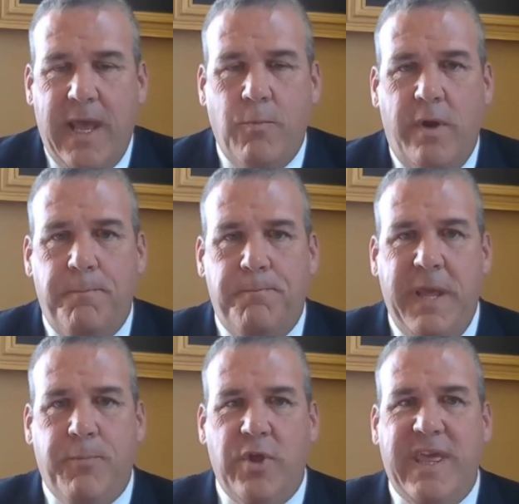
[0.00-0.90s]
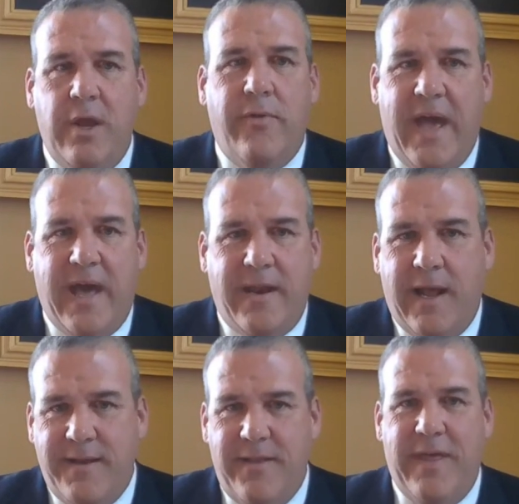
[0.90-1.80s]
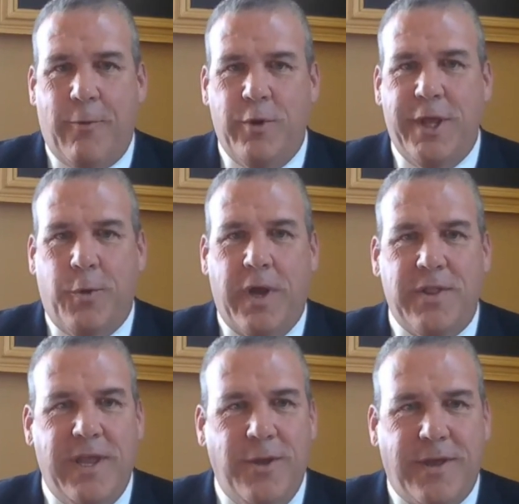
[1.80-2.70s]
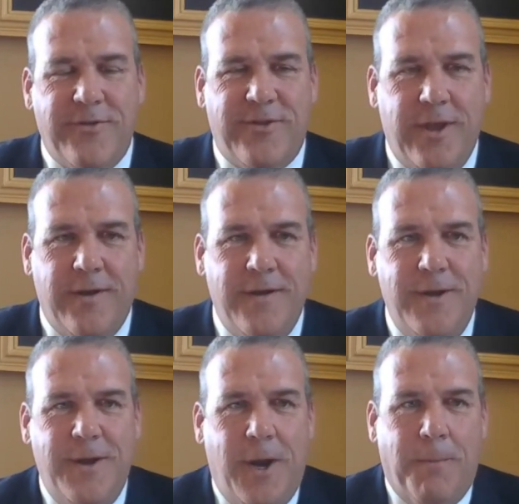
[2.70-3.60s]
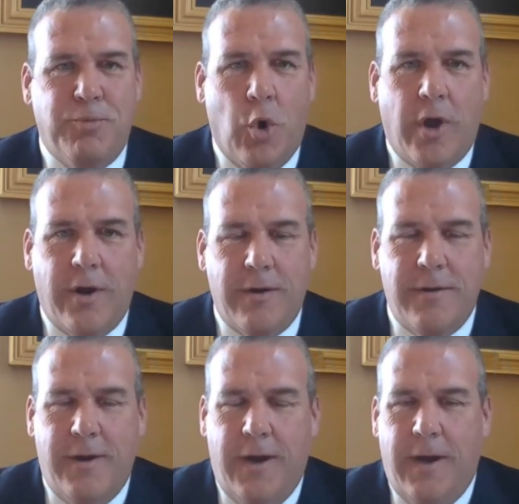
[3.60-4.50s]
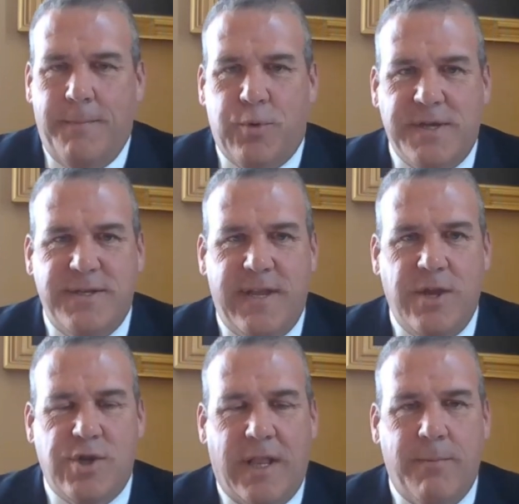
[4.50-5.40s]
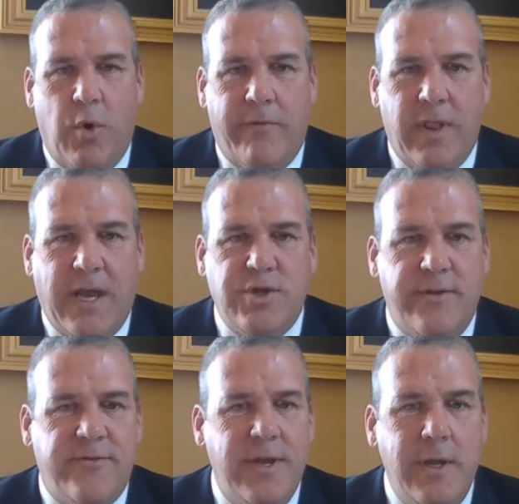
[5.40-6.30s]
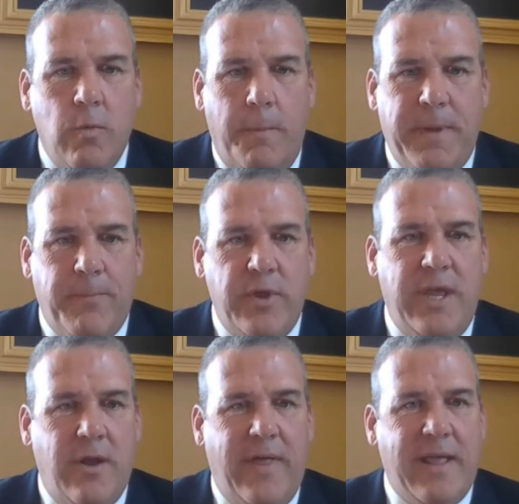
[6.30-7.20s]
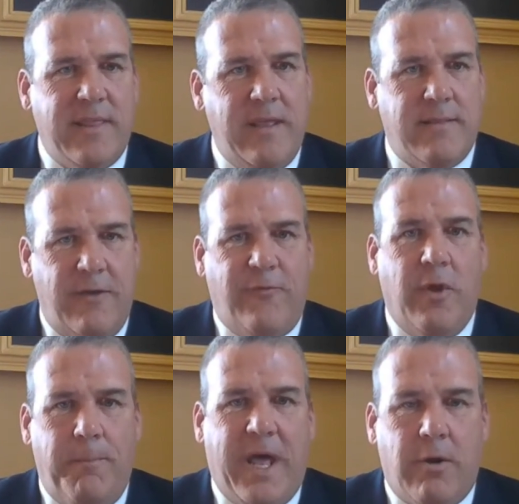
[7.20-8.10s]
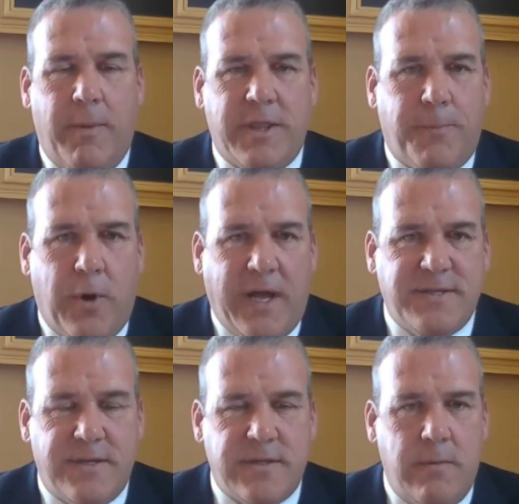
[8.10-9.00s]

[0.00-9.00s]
And when people hear that, and I did that really quickly, and you can see a broader presentation at the Board of Elections, when people hear that, they feel better about the process.